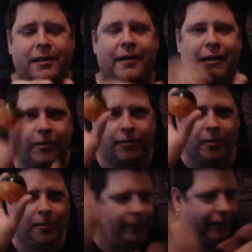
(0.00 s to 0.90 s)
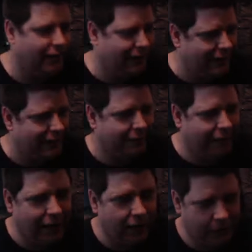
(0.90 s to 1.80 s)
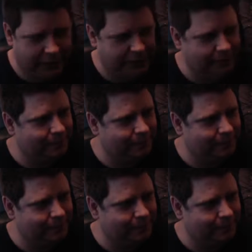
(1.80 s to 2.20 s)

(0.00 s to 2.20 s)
How appropriate for Halloween.